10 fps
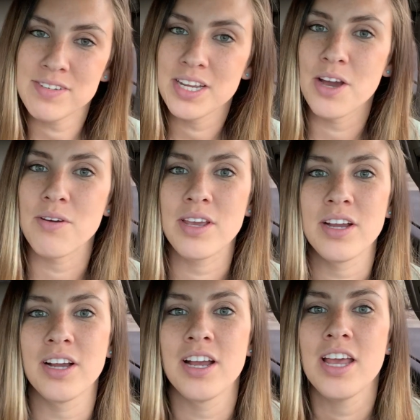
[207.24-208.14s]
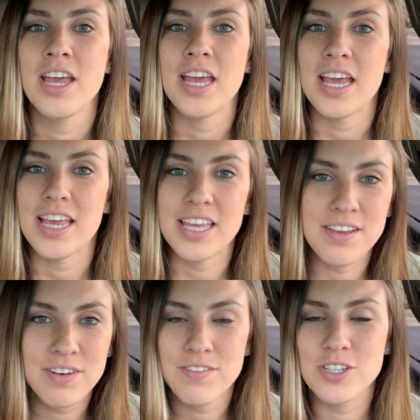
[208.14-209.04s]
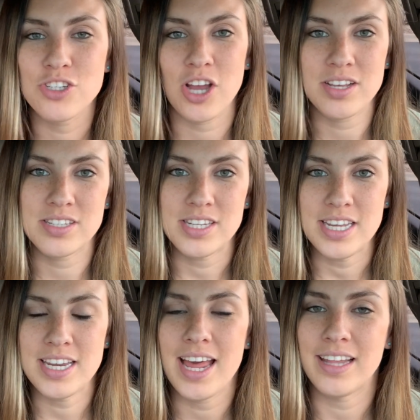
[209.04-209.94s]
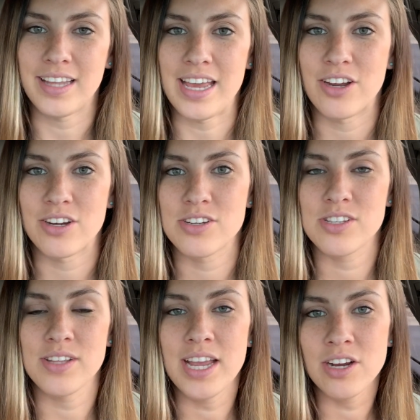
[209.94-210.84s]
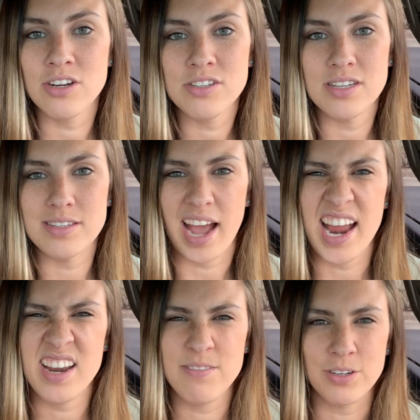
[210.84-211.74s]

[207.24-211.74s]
to go here even if it's just to eat at LANGER'S. LANGER'S is kind of